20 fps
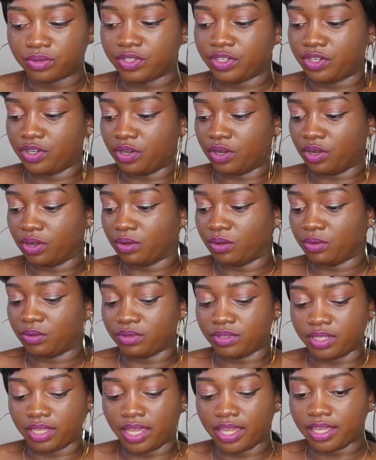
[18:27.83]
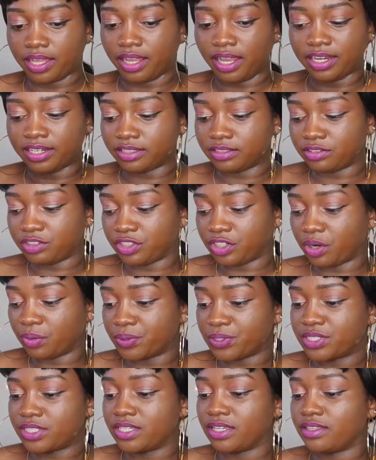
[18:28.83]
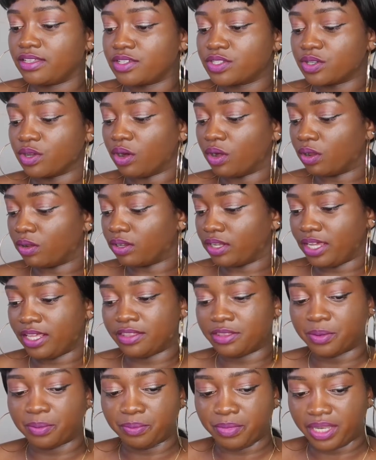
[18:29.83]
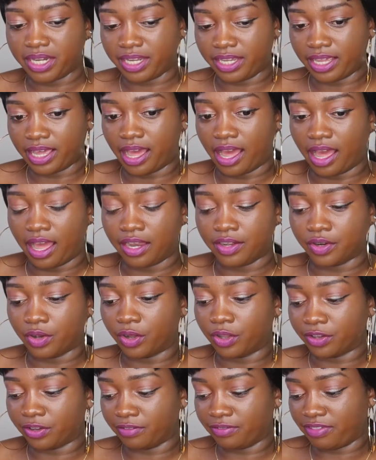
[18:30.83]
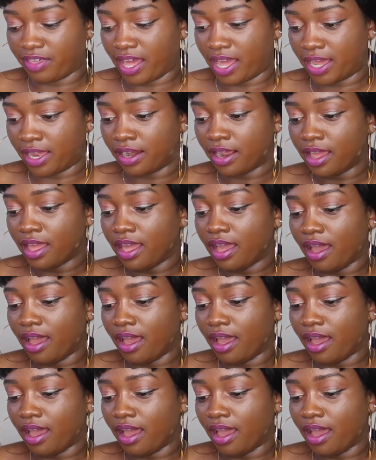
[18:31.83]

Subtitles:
and we see this all in the media and all of that.